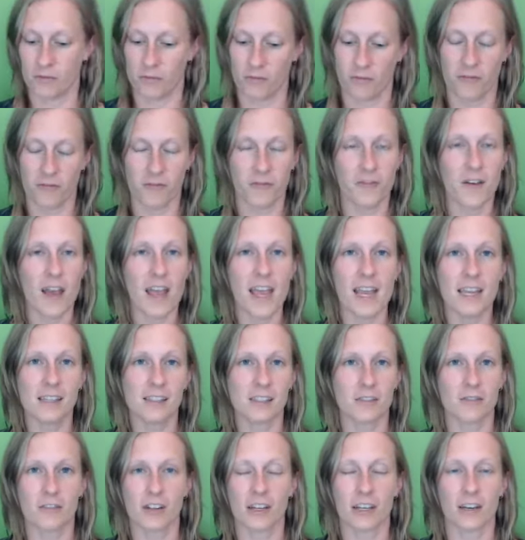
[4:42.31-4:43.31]

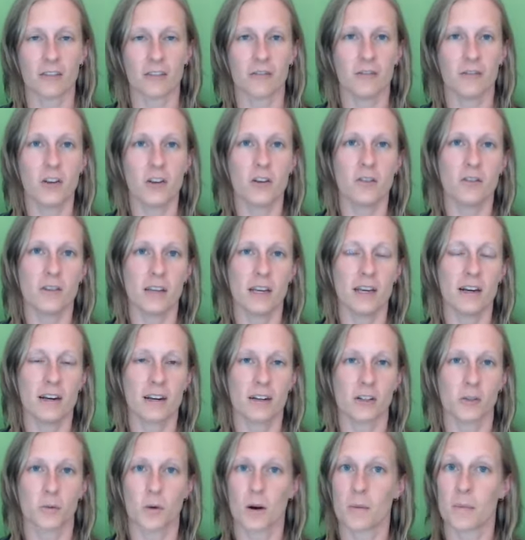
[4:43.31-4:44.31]
phase of like a few
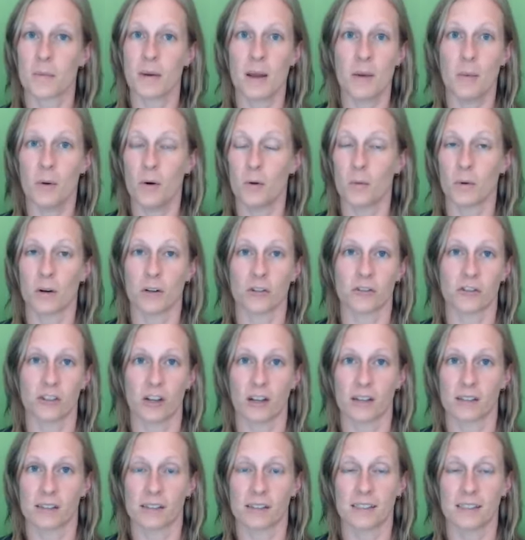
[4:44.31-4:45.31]
years where people were
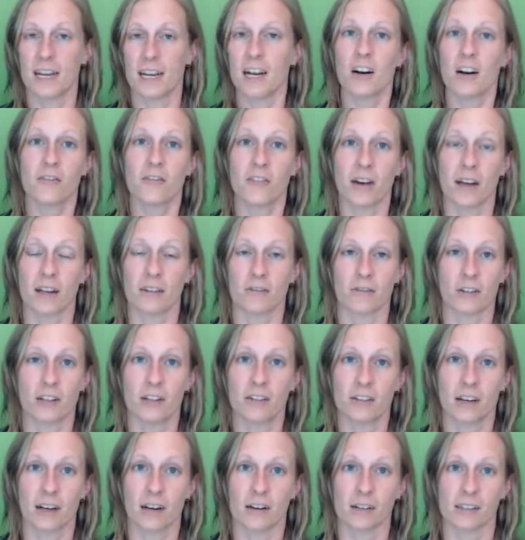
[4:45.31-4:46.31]
just terrified of
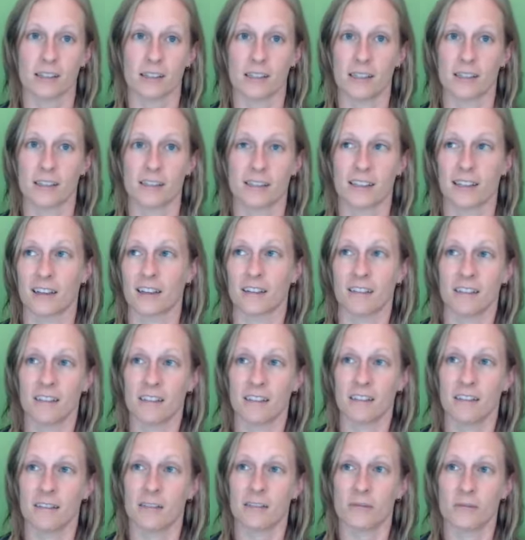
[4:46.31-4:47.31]
rental guarantees, thinking,
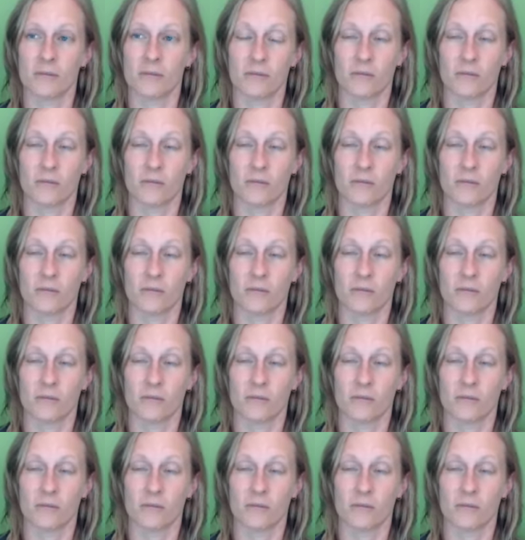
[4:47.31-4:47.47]
uh,